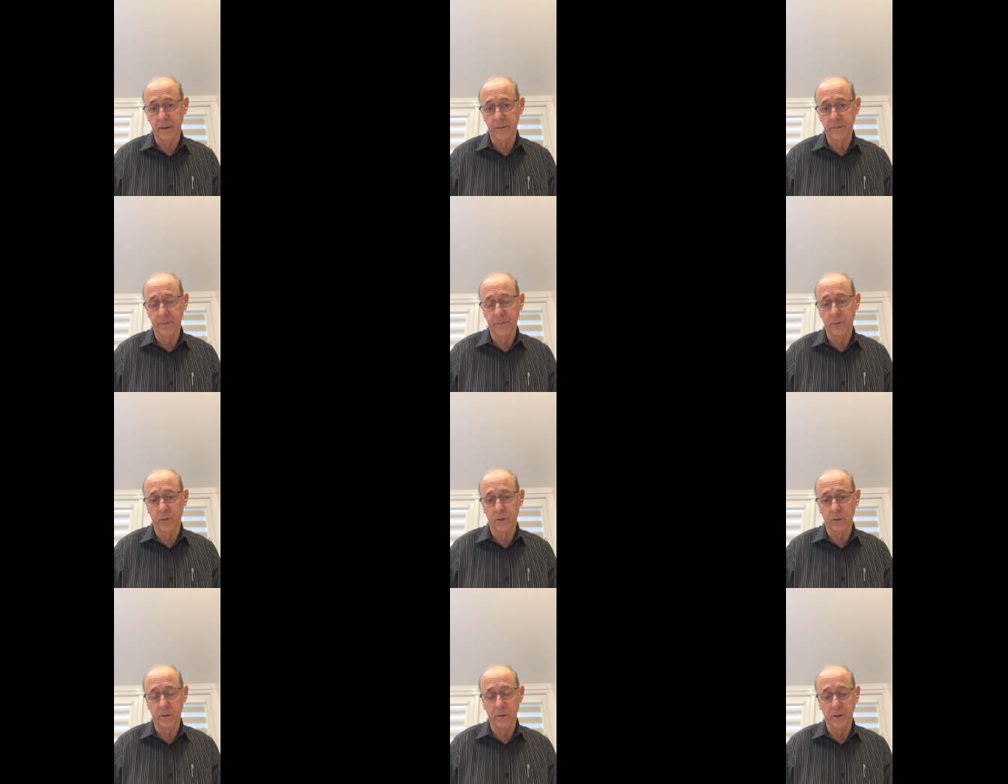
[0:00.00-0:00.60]

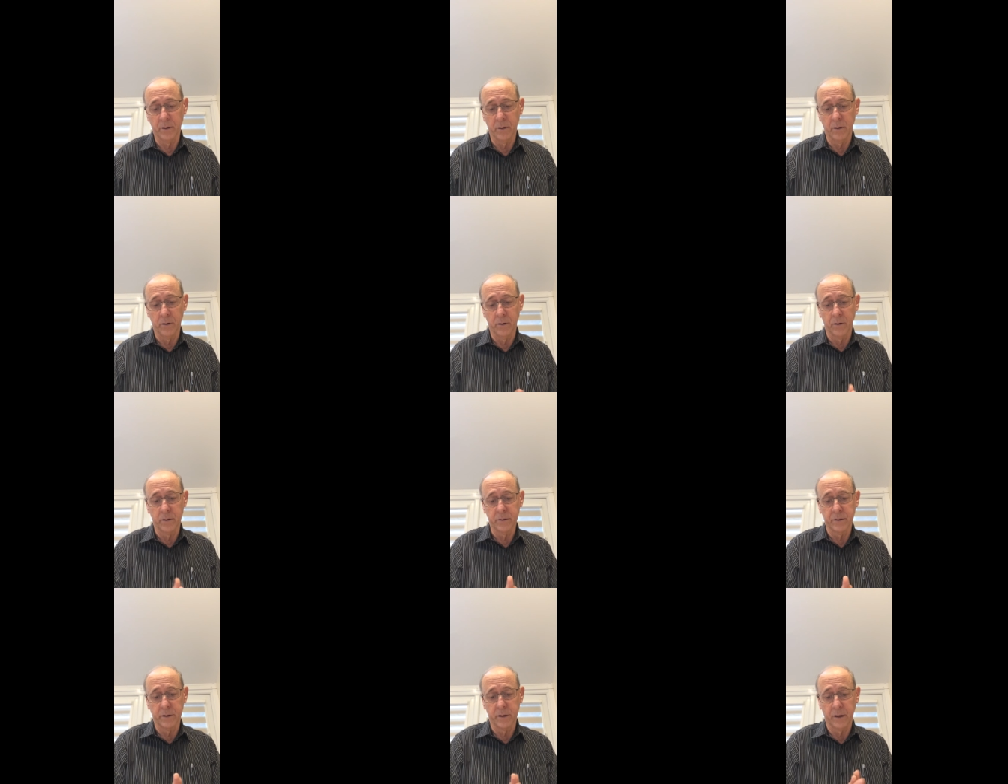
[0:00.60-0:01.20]
for
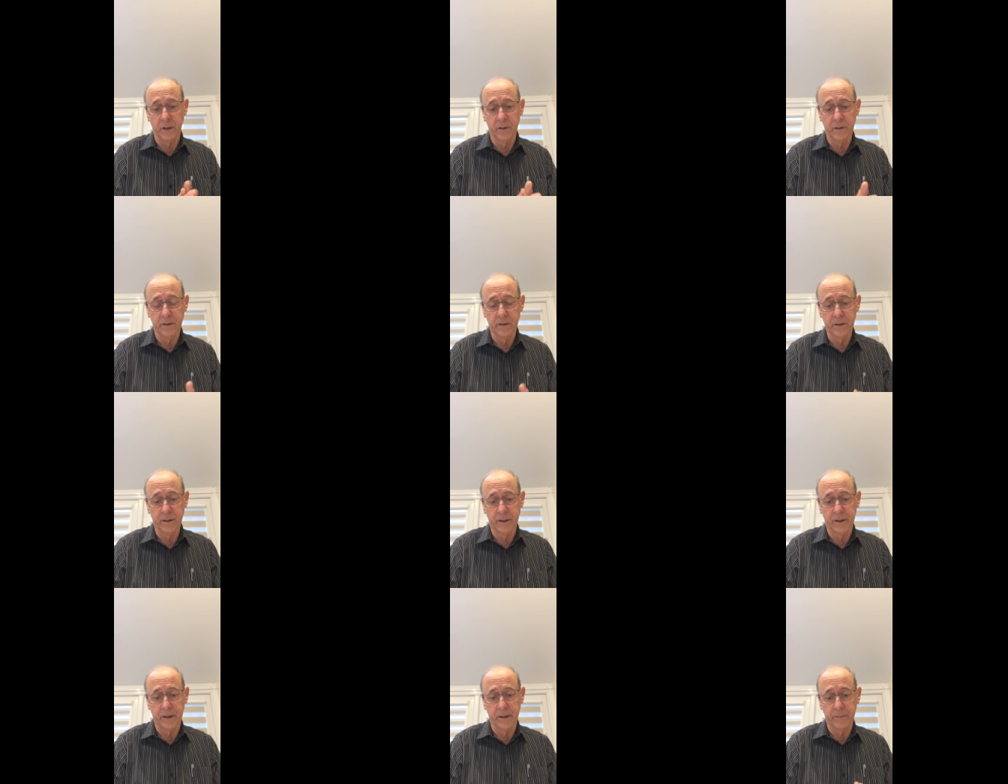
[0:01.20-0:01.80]
ordinary
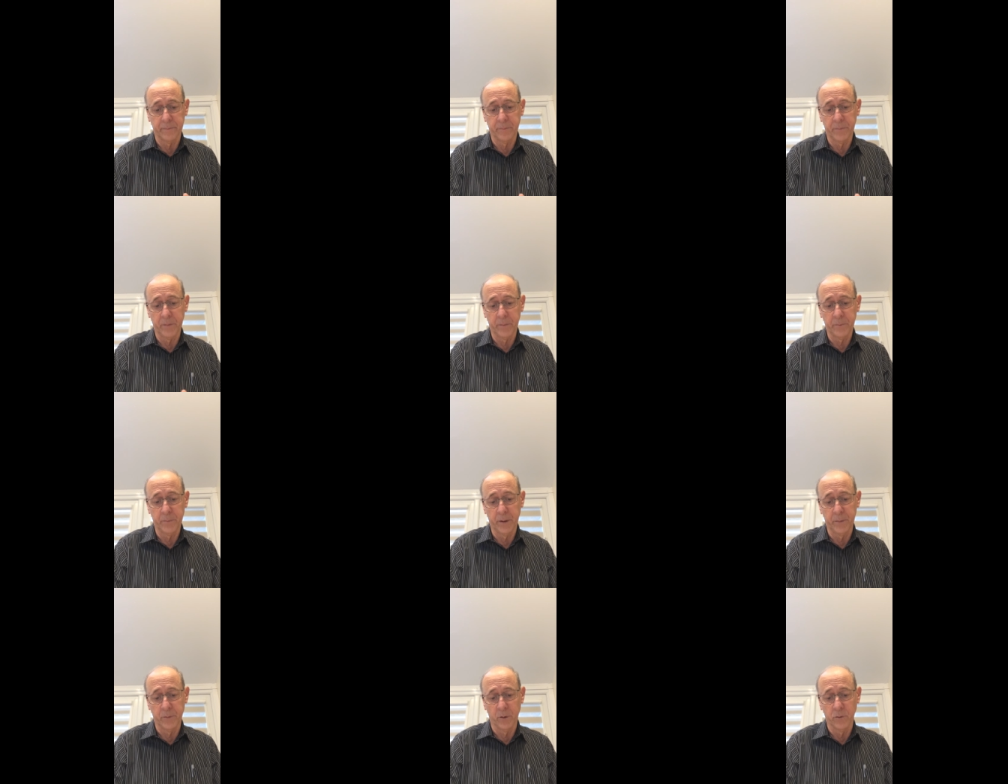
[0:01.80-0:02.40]

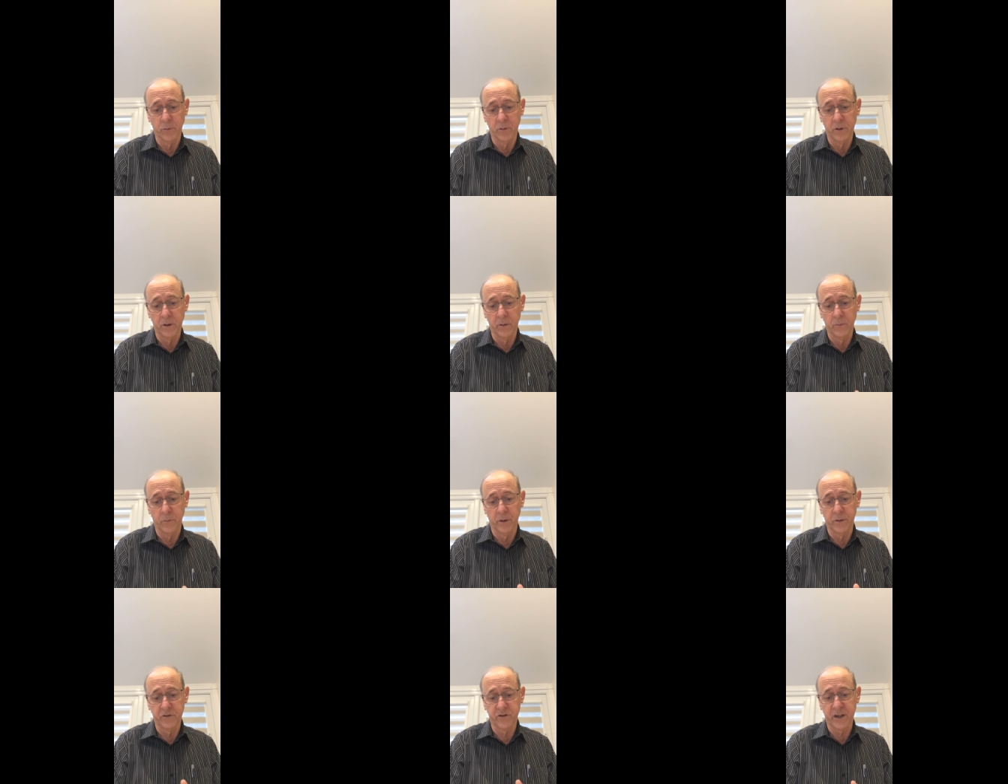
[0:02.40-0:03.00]
people
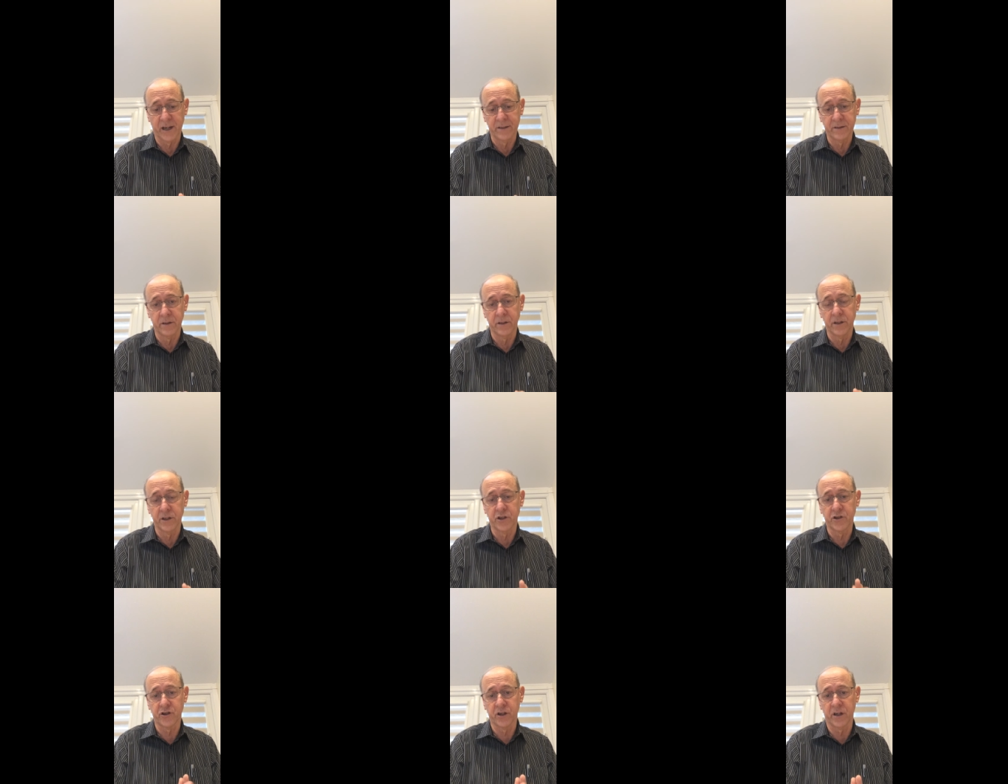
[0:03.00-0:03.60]
with trying to
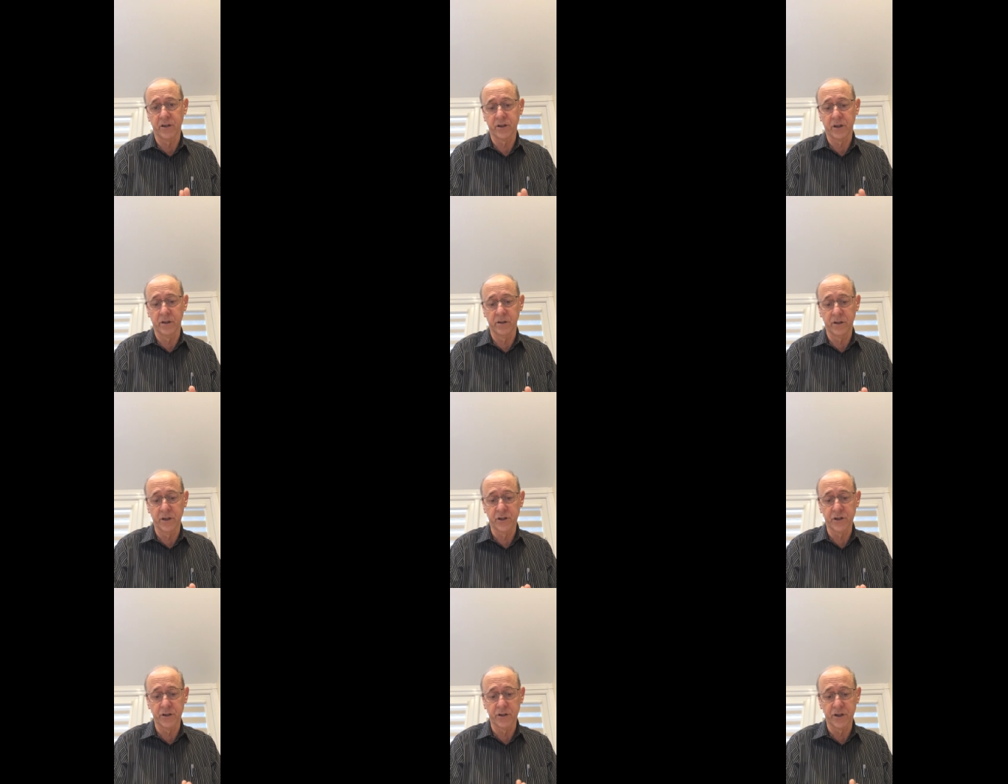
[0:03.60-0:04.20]
discharge
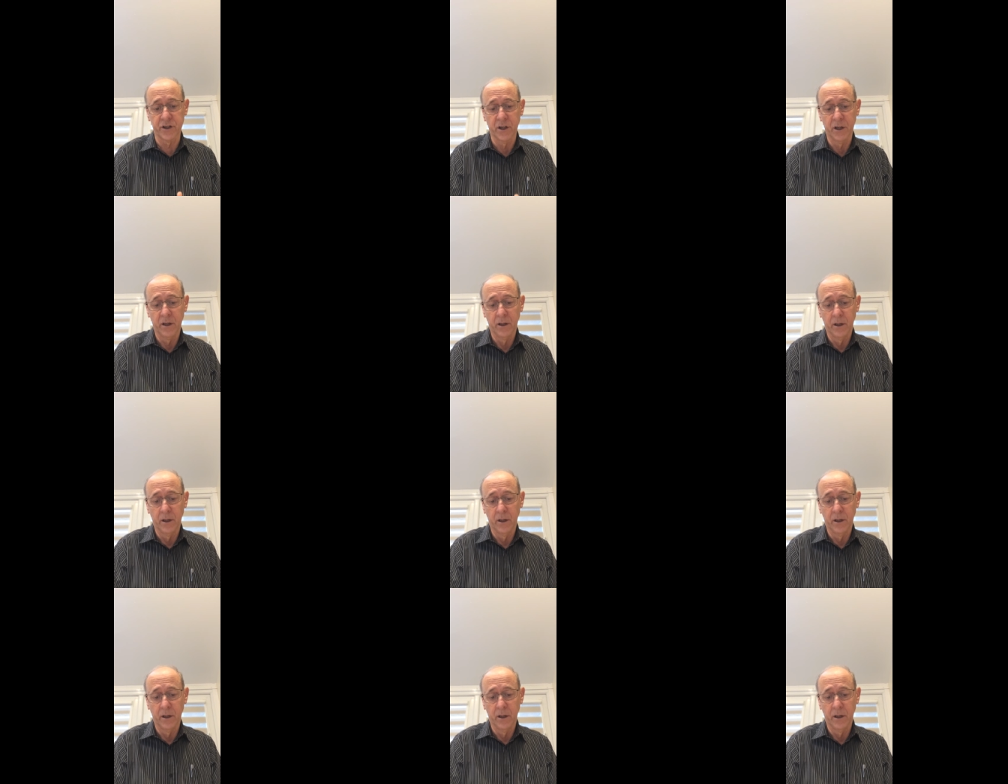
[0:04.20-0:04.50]
conditions,